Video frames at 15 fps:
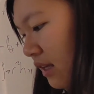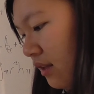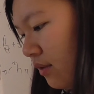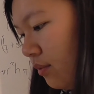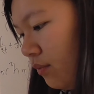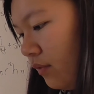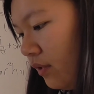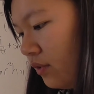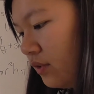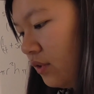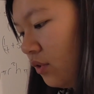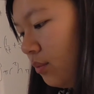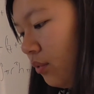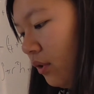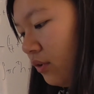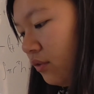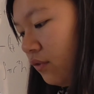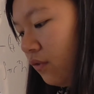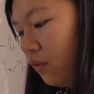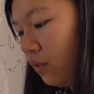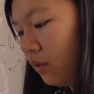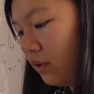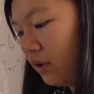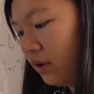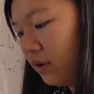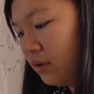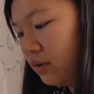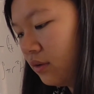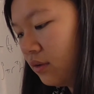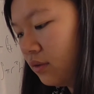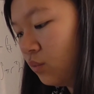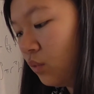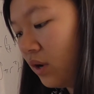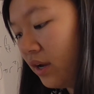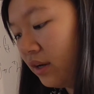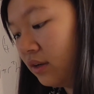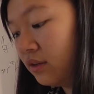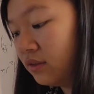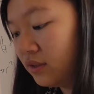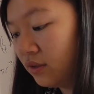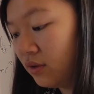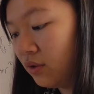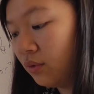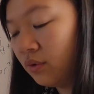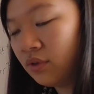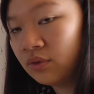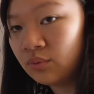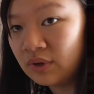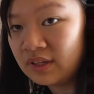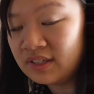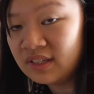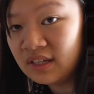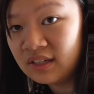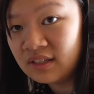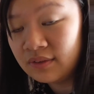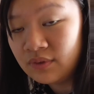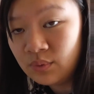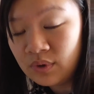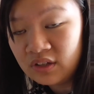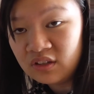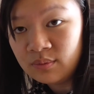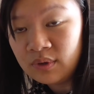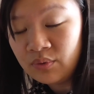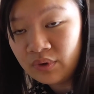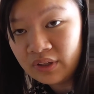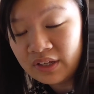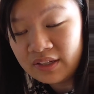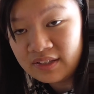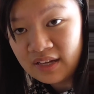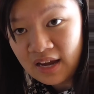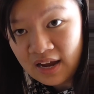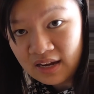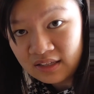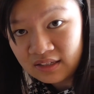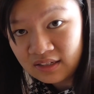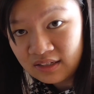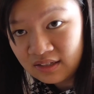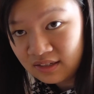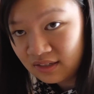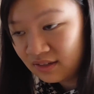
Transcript: it's 0.41036 if you want to be really exact.